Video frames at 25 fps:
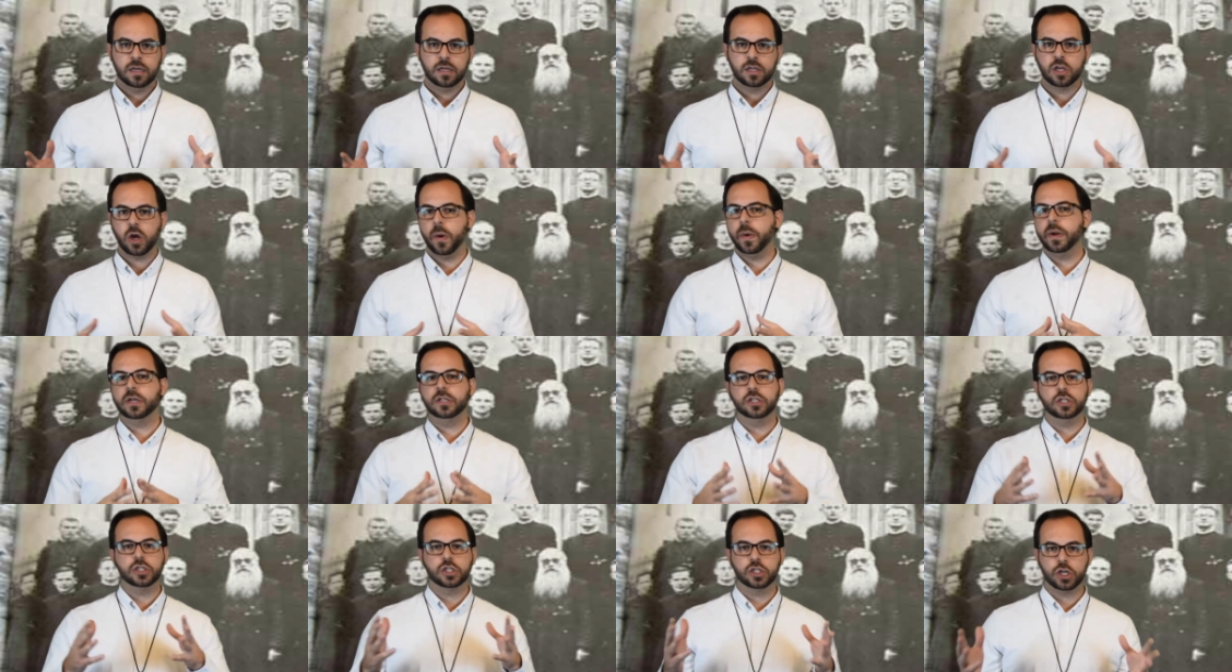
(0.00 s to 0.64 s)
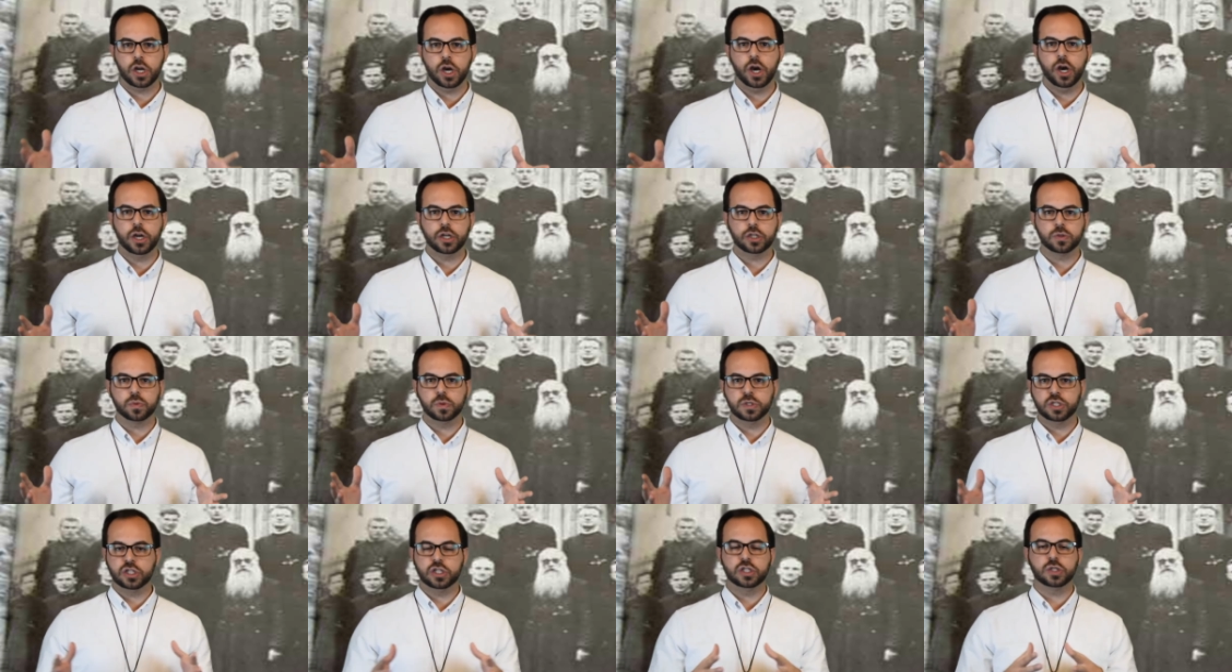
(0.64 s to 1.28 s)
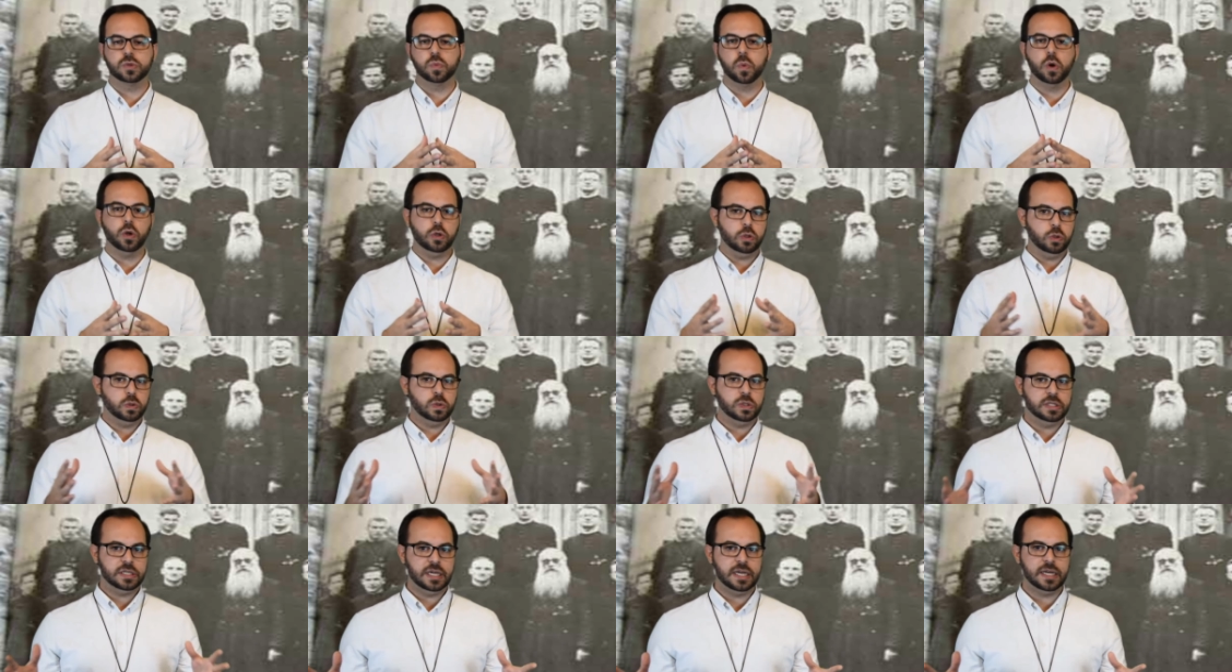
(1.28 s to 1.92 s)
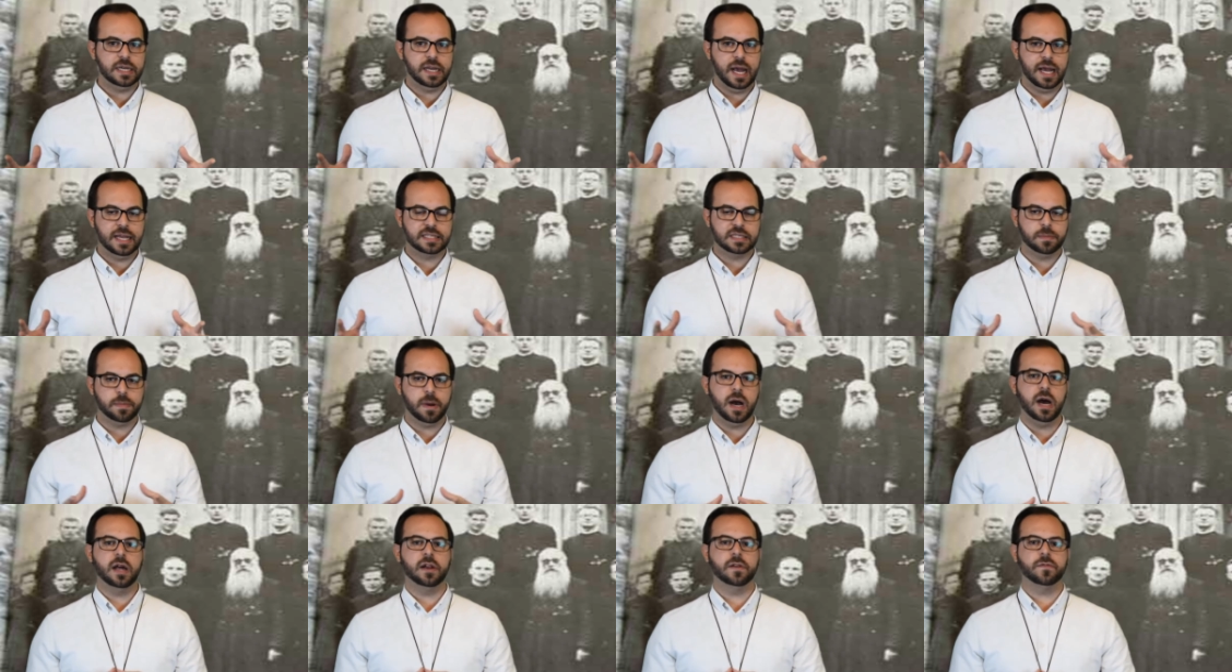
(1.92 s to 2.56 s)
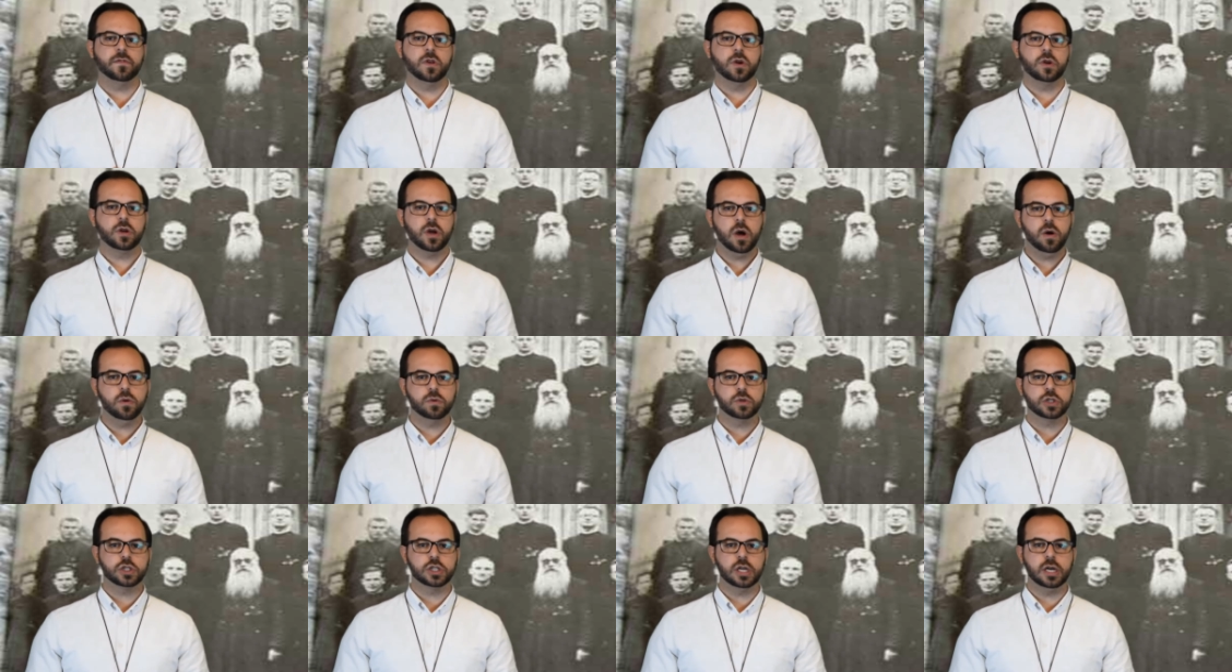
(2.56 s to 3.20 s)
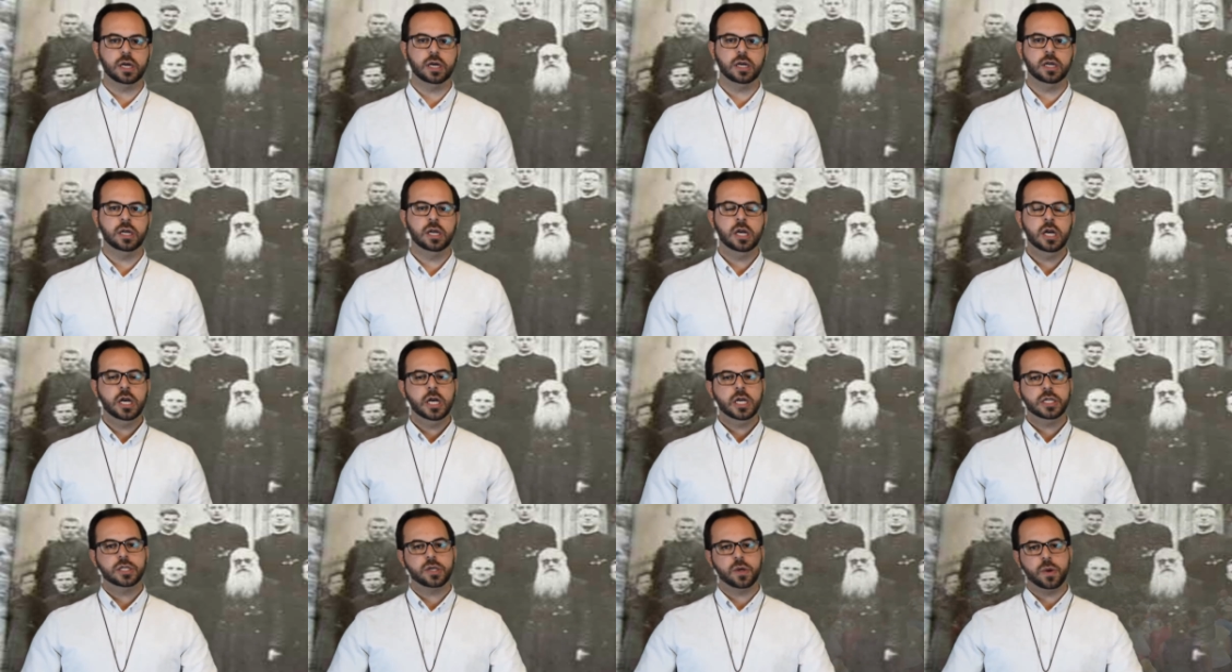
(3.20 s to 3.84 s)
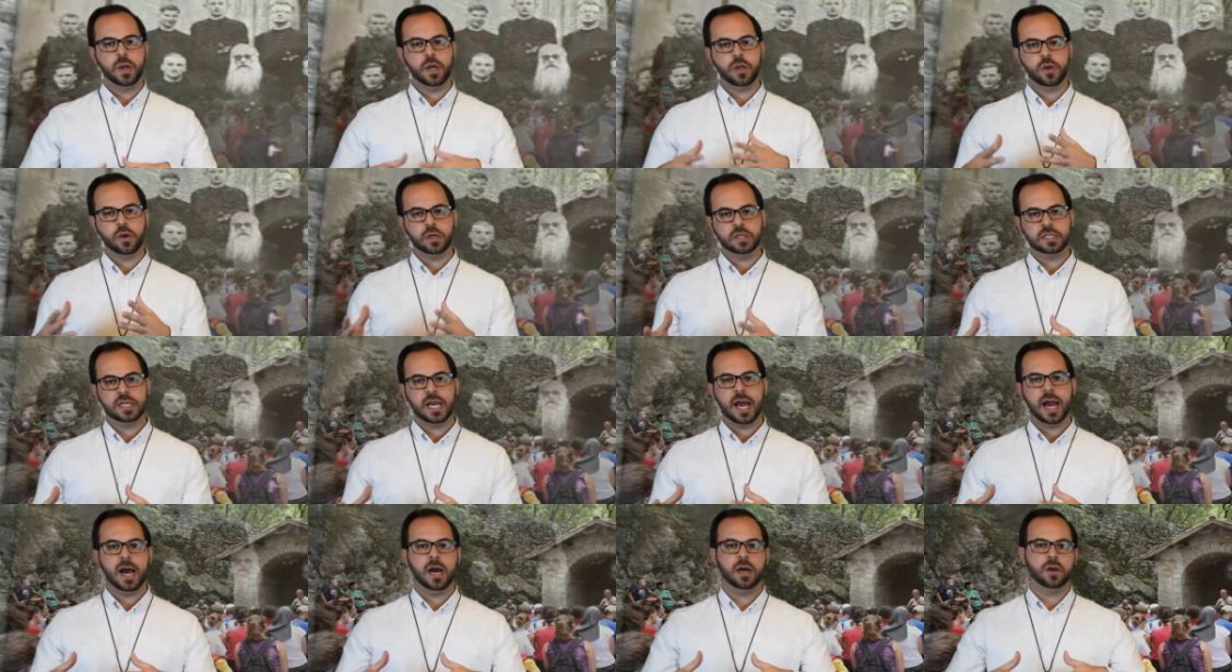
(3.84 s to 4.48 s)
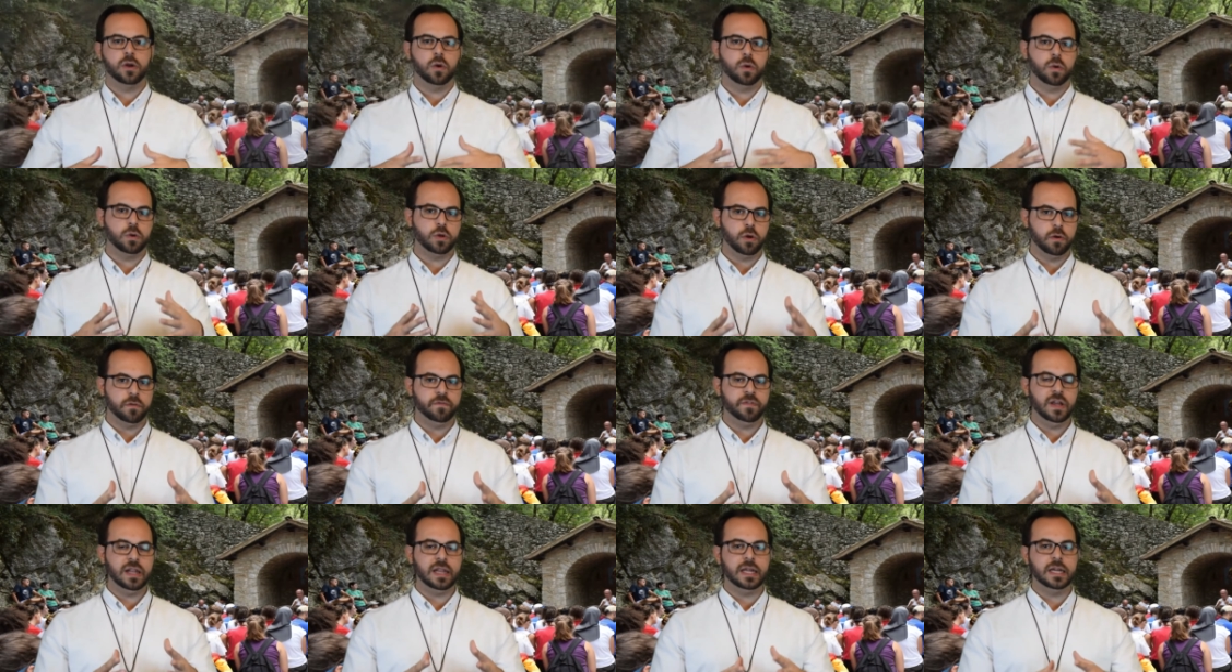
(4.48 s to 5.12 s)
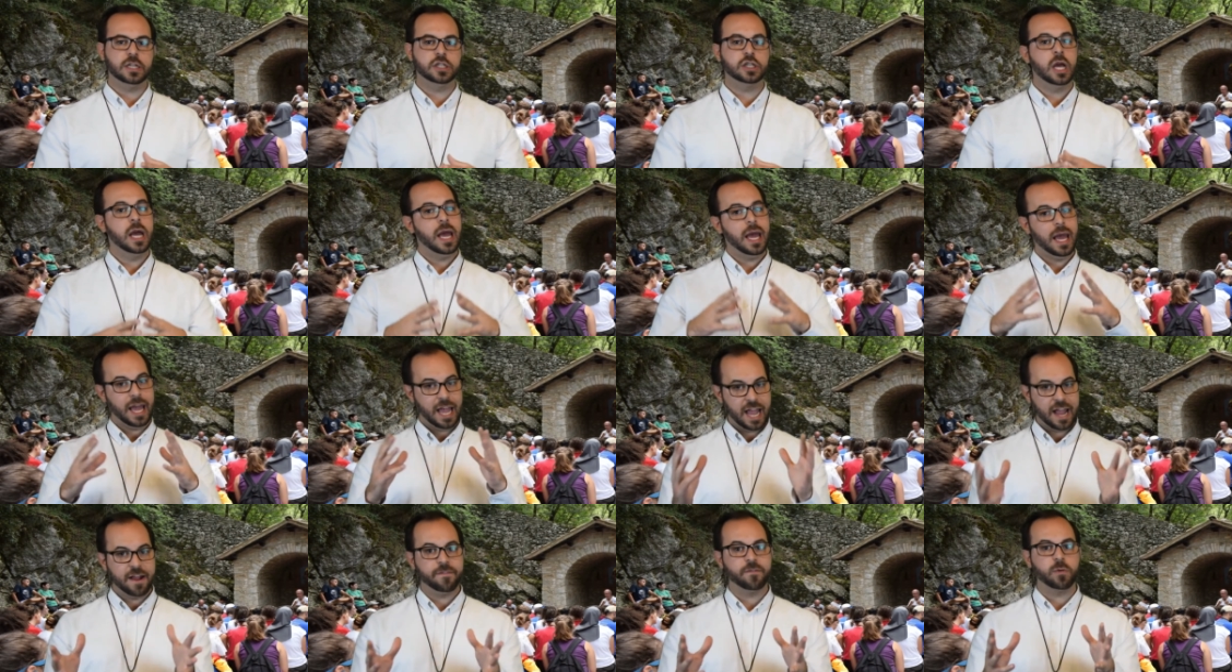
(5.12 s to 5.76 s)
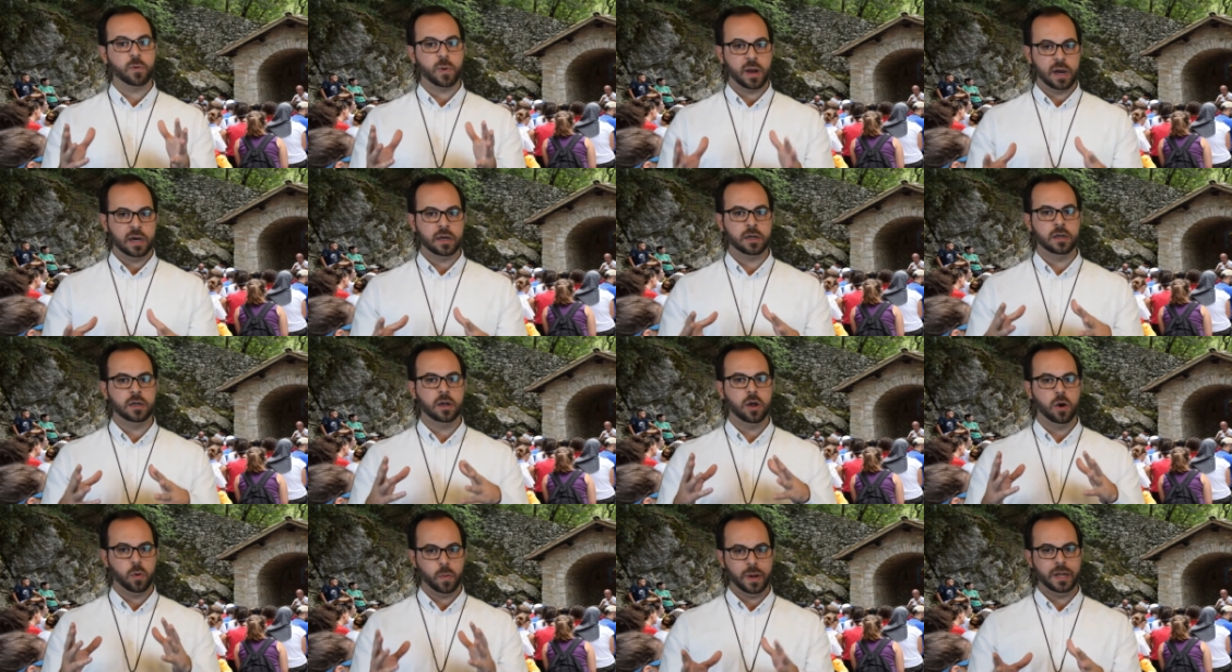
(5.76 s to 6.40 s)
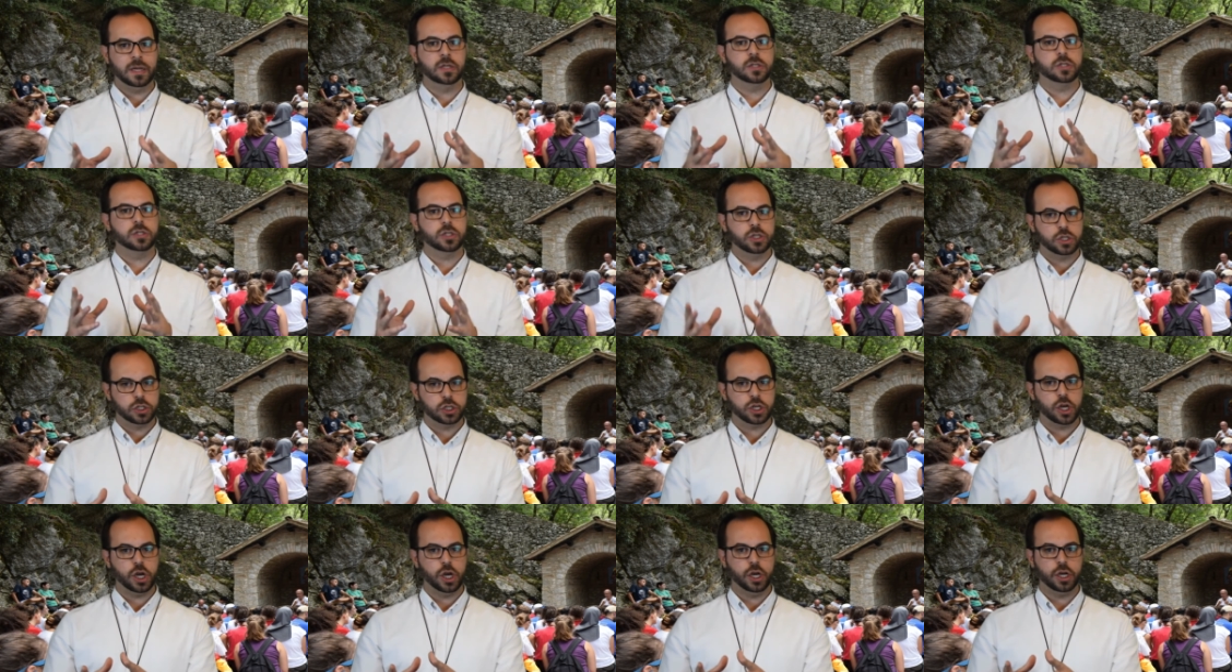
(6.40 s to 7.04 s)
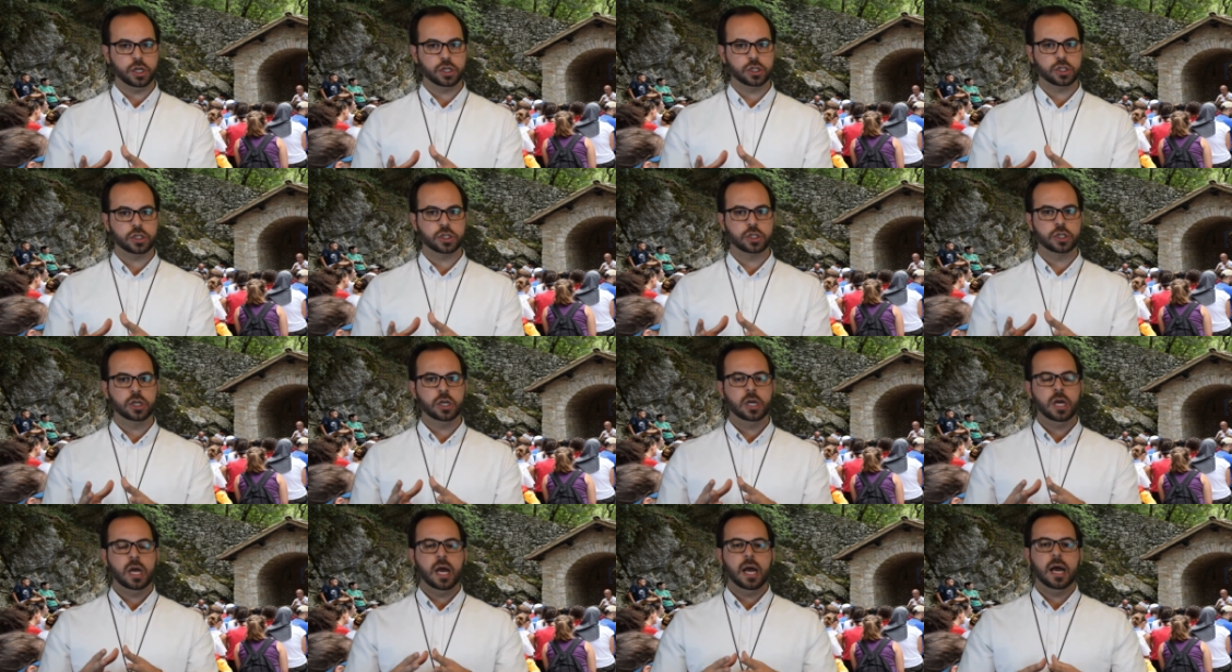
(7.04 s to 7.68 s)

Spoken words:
Going to church was just what you did as a part of your culture. So in your town or your village, everyone went to church.